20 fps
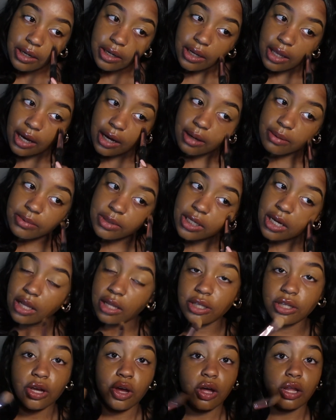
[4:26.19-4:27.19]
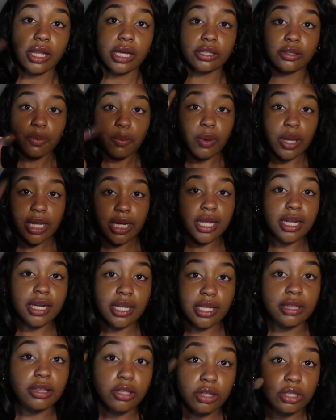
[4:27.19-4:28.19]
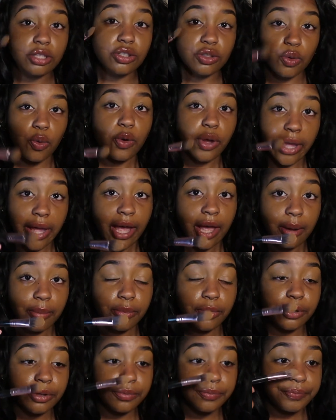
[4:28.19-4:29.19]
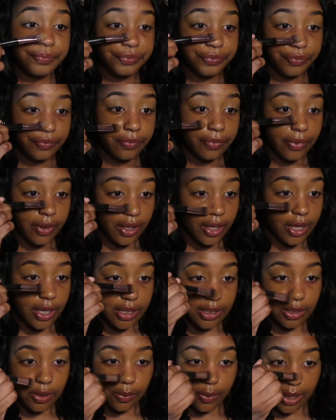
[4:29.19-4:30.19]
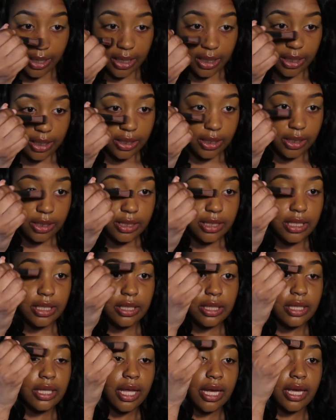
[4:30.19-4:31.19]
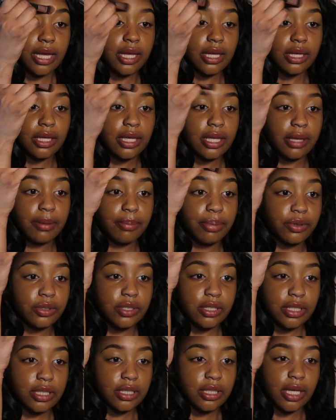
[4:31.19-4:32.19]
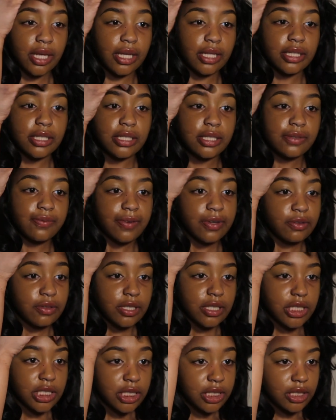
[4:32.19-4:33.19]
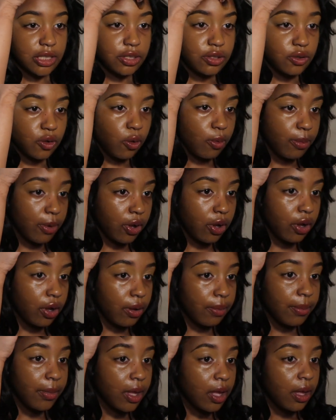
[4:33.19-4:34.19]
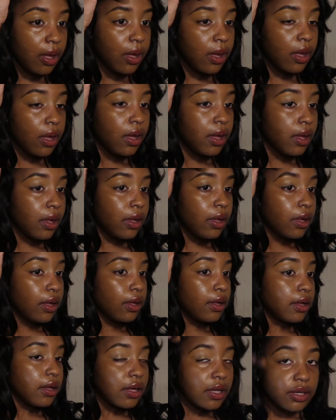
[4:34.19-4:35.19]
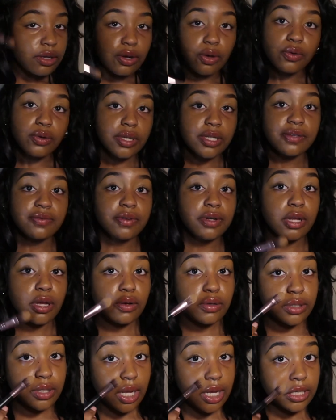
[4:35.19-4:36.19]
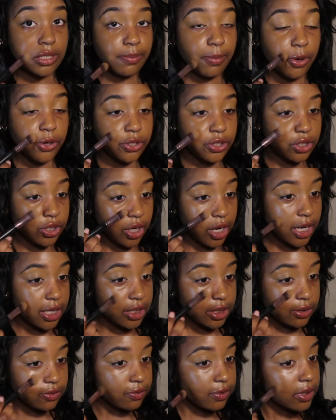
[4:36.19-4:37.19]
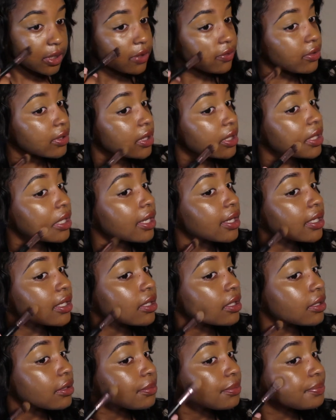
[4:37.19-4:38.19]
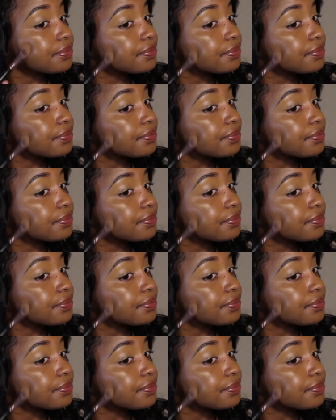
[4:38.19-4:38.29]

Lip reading: Like, I'm telling y'all, like, the way that it looks on camera is the way that it looks like in person. Like, this foundation is so bomb. And no, this video is not sponsored. I just really like it.